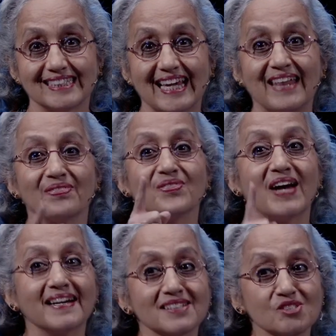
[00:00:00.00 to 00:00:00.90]
And
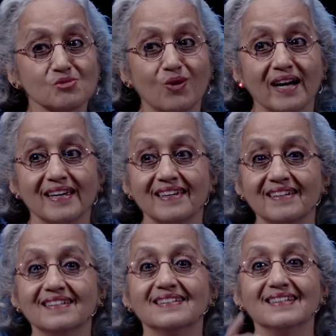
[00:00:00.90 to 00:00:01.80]
that is why
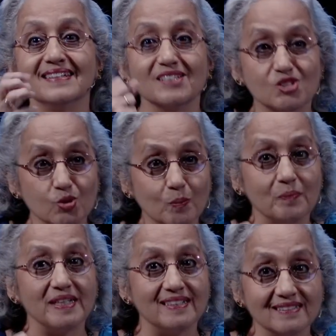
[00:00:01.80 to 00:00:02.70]

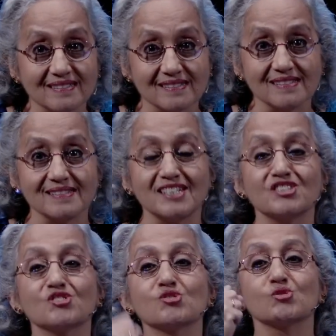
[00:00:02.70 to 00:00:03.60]
disobedience is
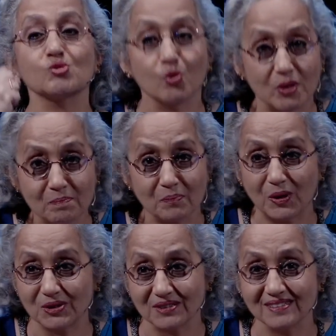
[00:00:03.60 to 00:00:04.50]
so
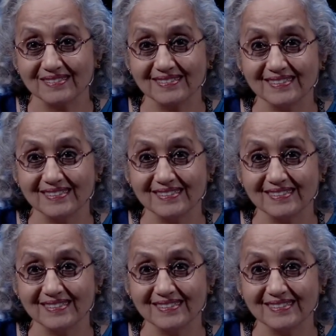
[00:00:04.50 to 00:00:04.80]
important.